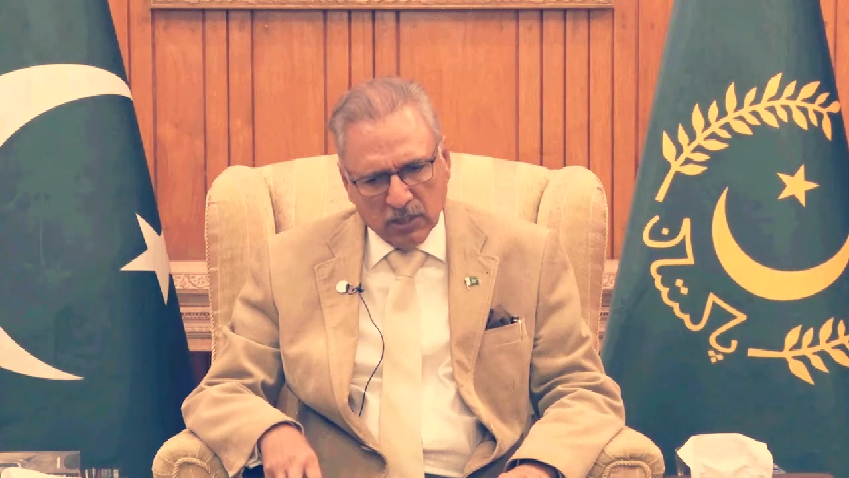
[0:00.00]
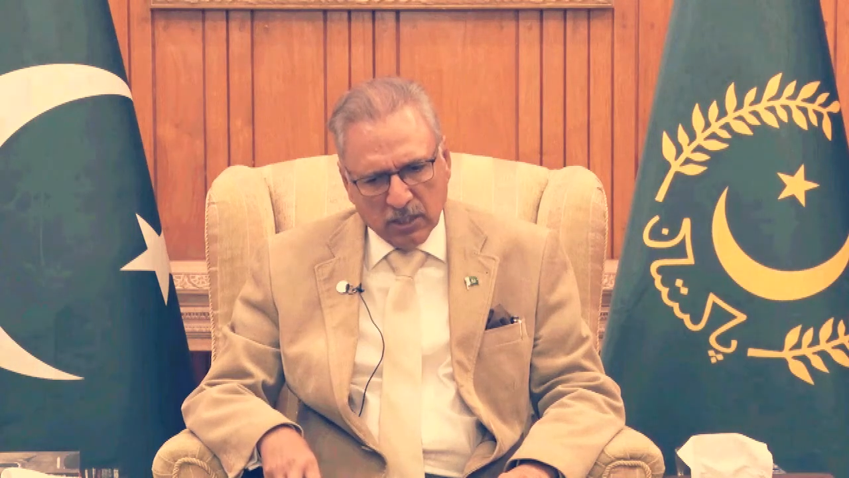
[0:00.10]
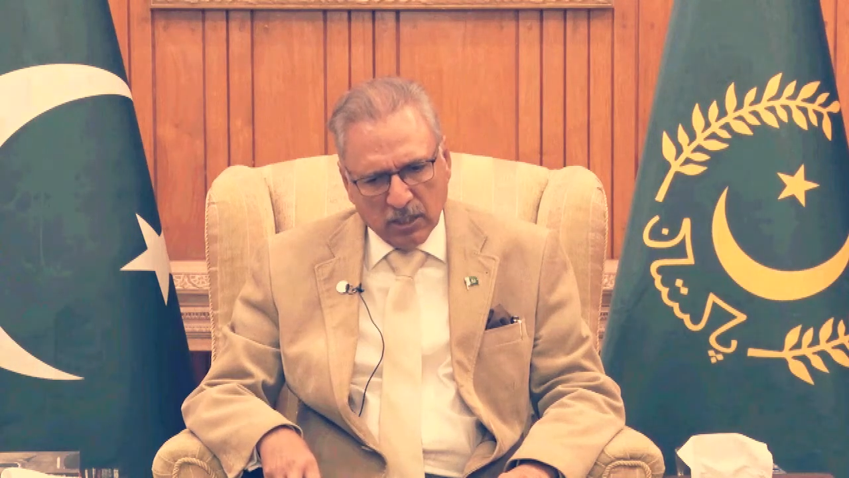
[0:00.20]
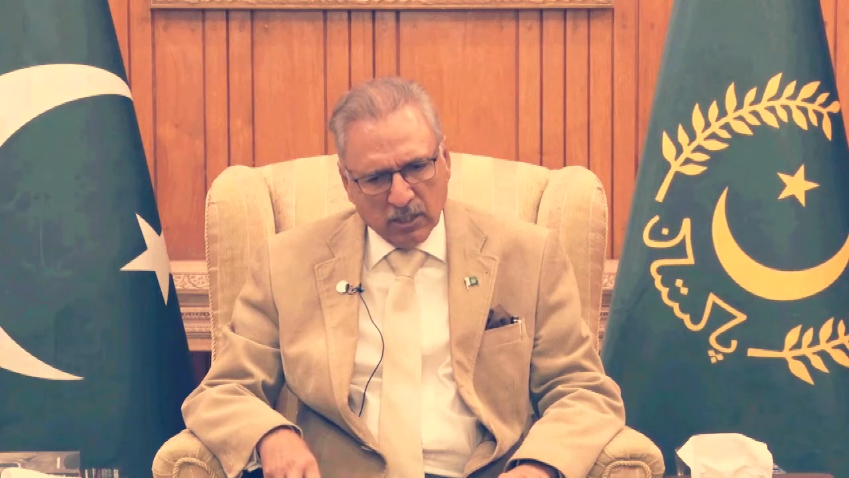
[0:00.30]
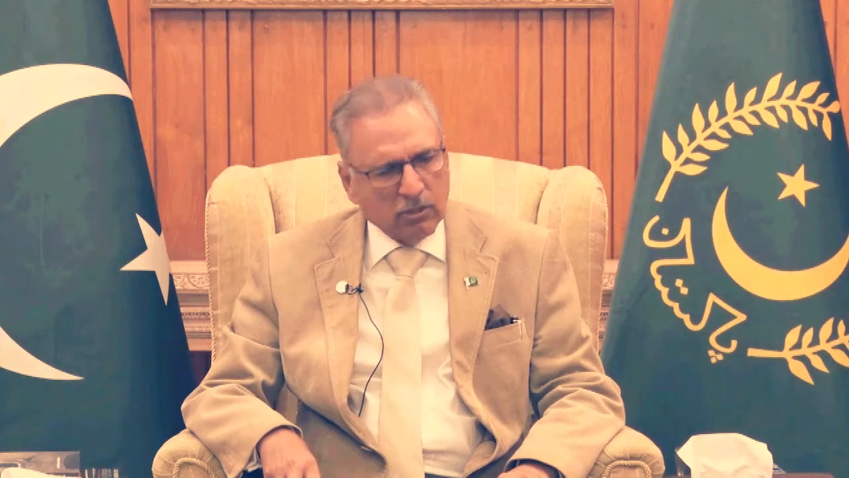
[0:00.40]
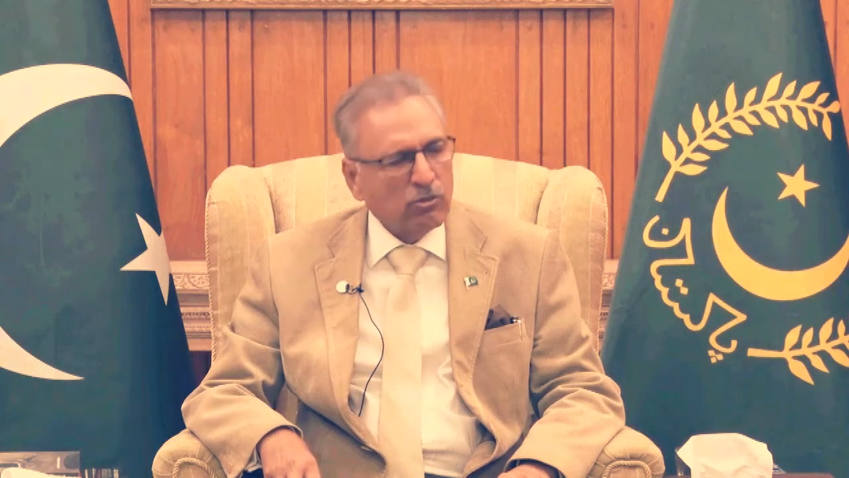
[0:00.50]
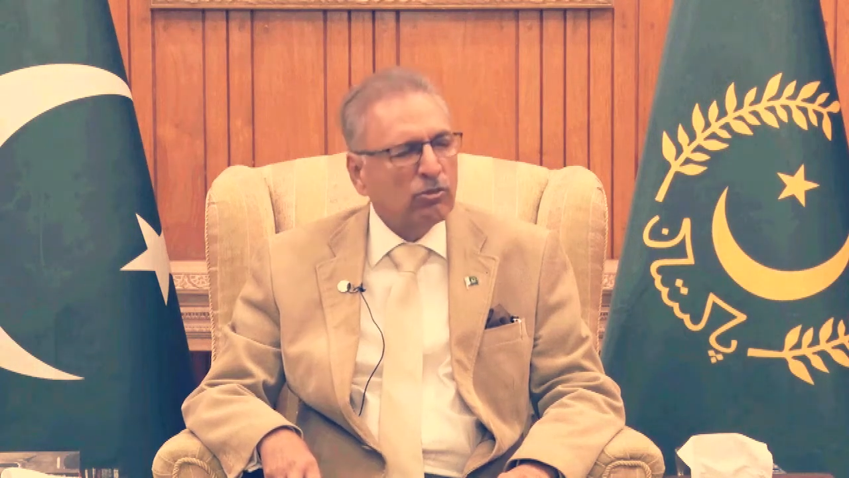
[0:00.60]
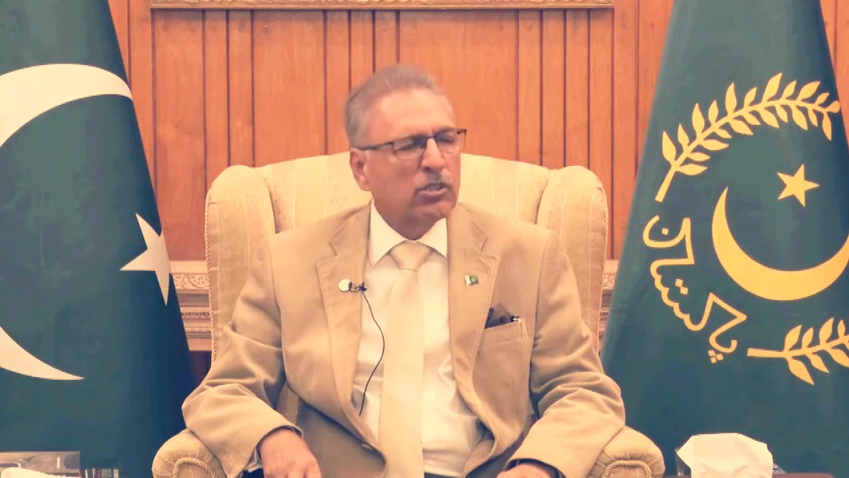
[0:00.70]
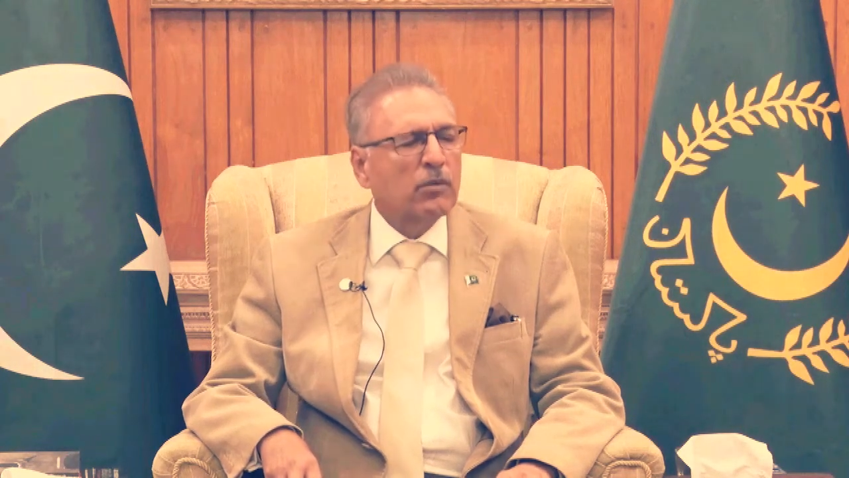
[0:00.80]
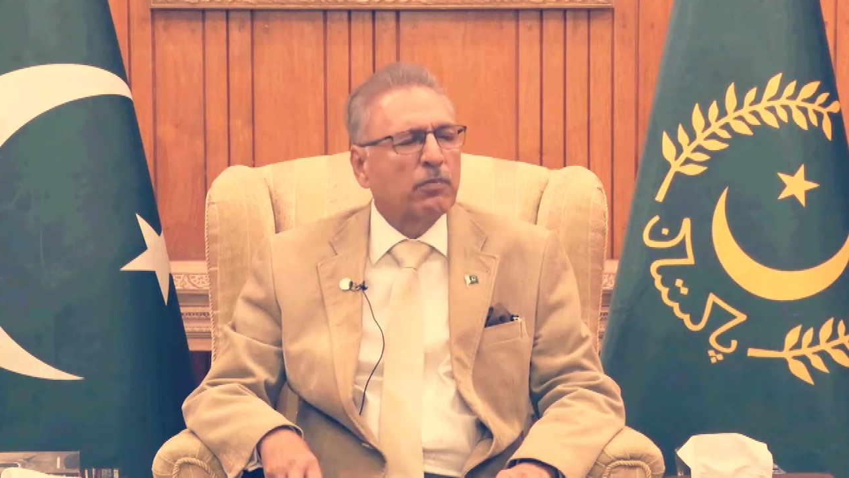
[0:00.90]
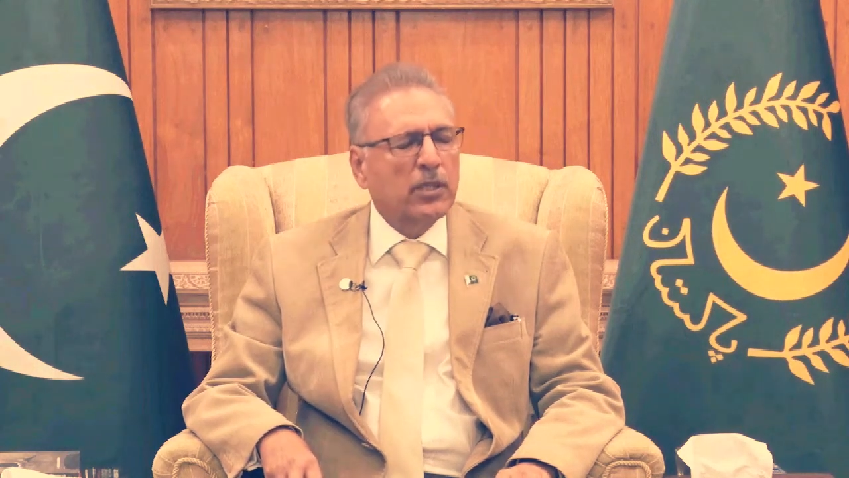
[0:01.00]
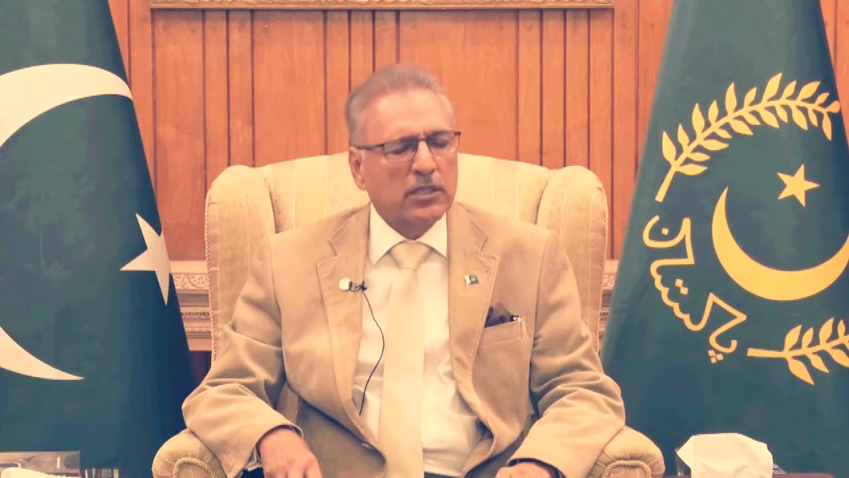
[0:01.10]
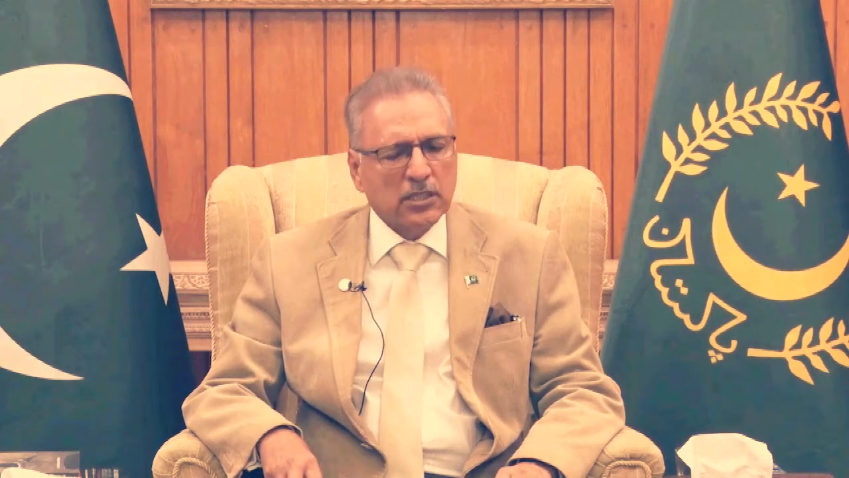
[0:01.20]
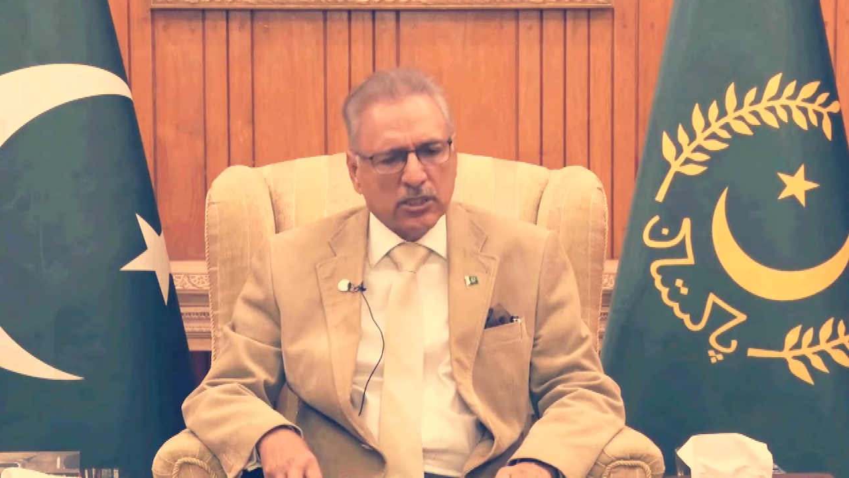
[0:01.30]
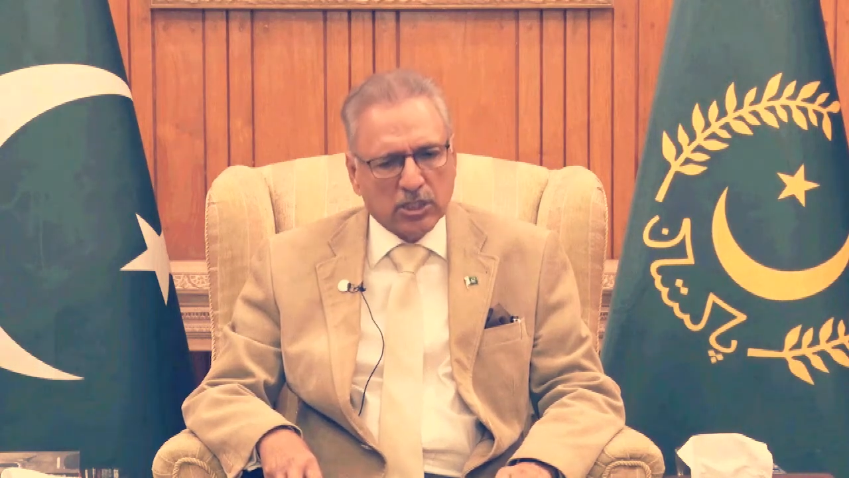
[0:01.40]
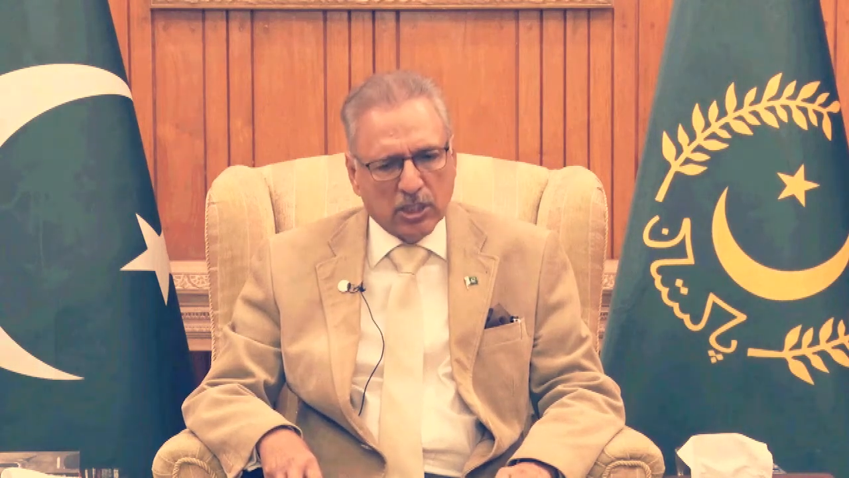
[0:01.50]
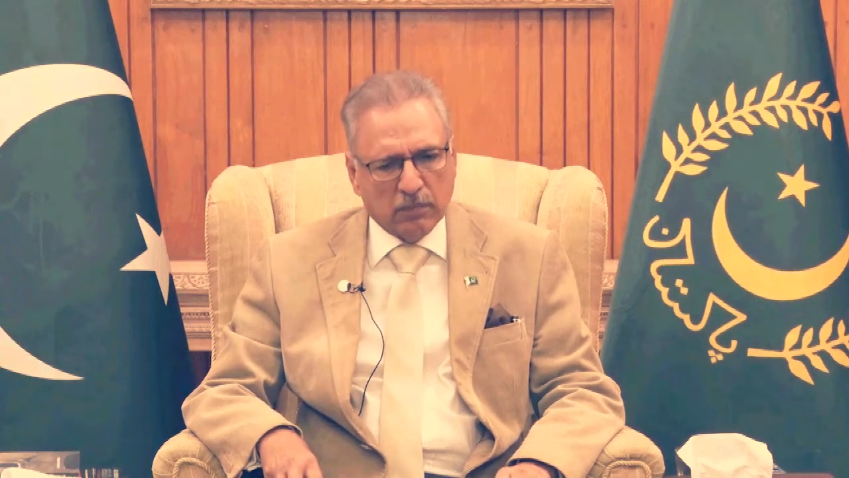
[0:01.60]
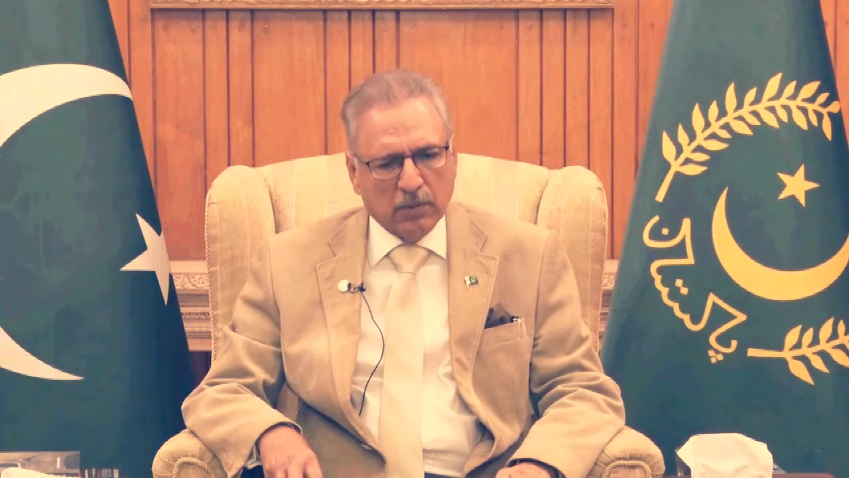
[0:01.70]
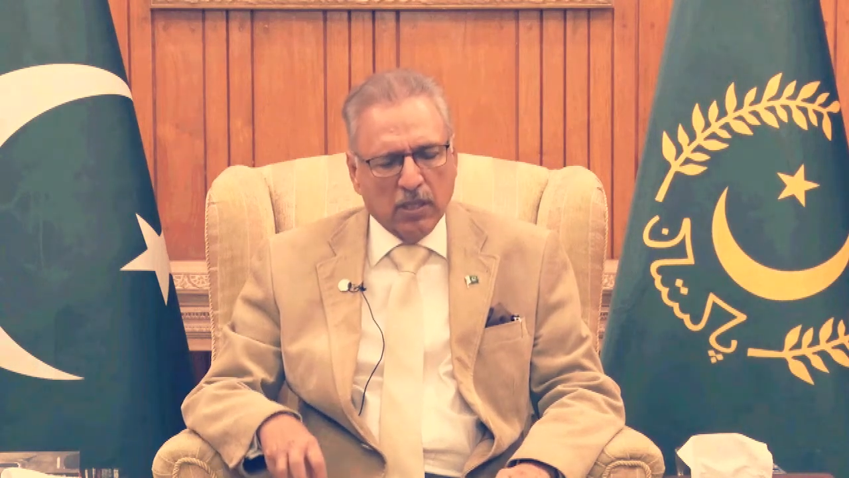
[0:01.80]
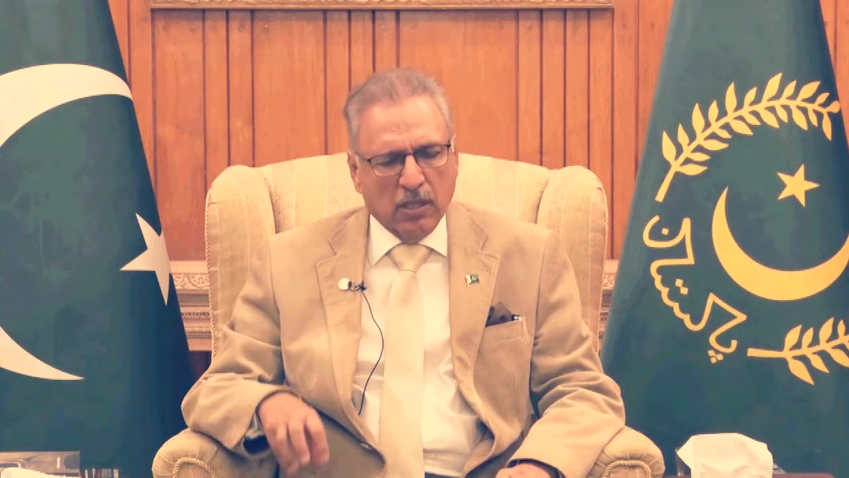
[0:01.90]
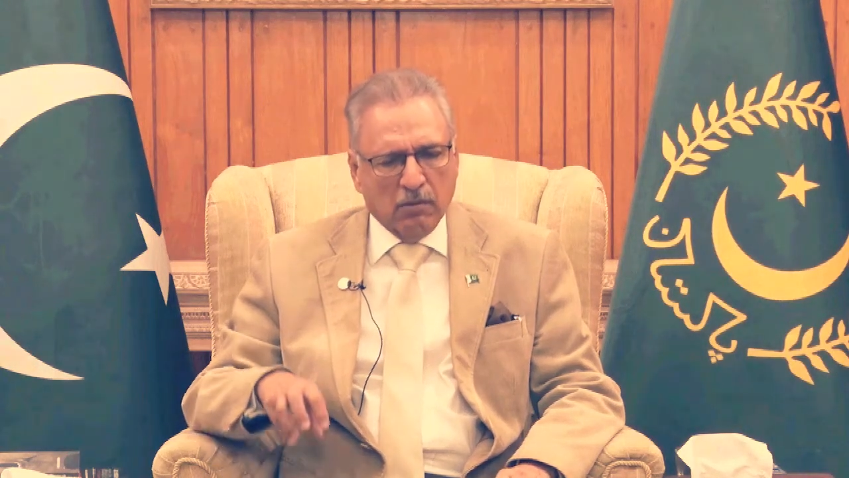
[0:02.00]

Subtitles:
will continue in the present shape.